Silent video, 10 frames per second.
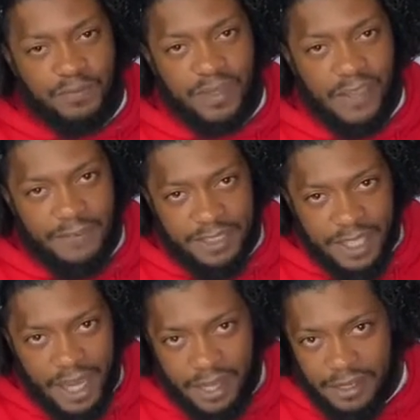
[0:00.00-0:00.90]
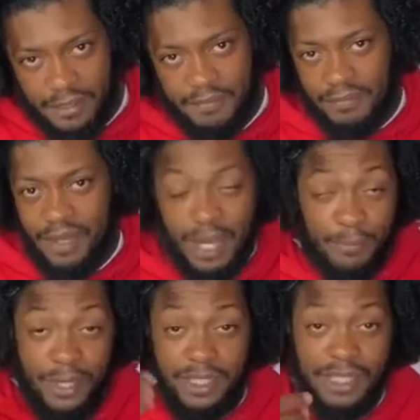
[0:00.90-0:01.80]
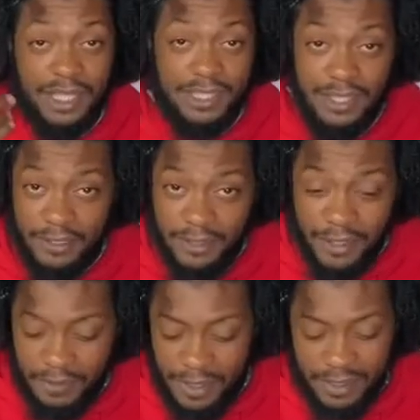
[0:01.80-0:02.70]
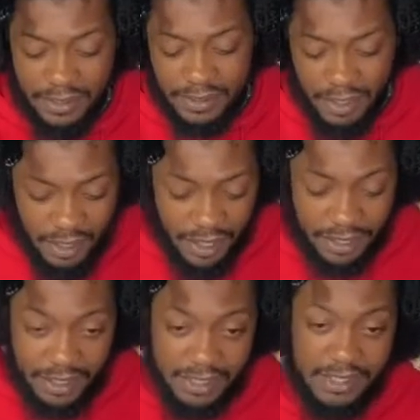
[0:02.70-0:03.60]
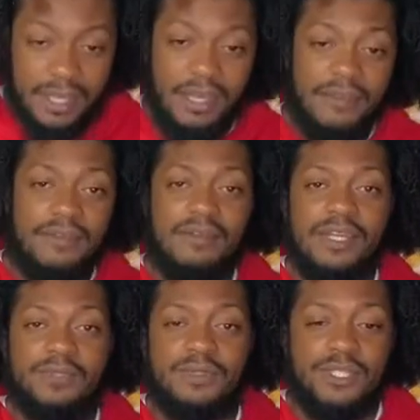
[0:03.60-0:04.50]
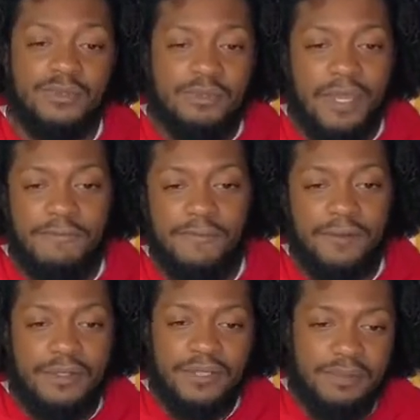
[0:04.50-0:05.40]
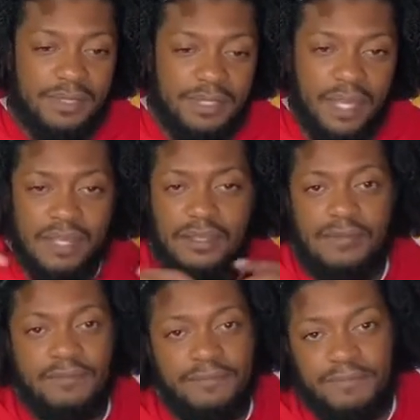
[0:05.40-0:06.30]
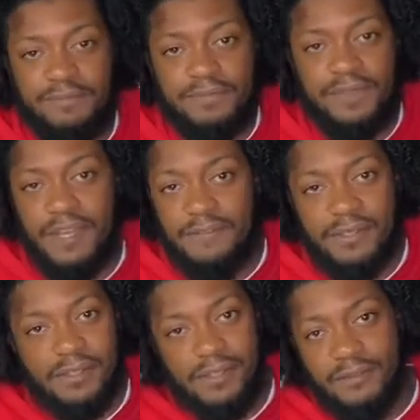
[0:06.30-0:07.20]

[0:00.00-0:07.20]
If you skated them, I appreciate y'all out there, because at the end of the day, that's what these were made for, to be skated. Definitely.